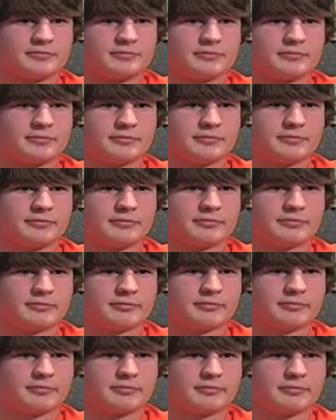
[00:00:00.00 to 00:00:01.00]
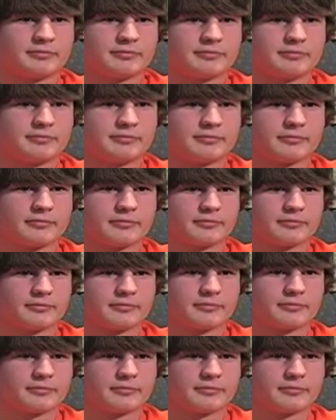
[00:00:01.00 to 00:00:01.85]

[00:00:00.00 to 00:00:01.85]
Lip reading: No one is speaking in this clip.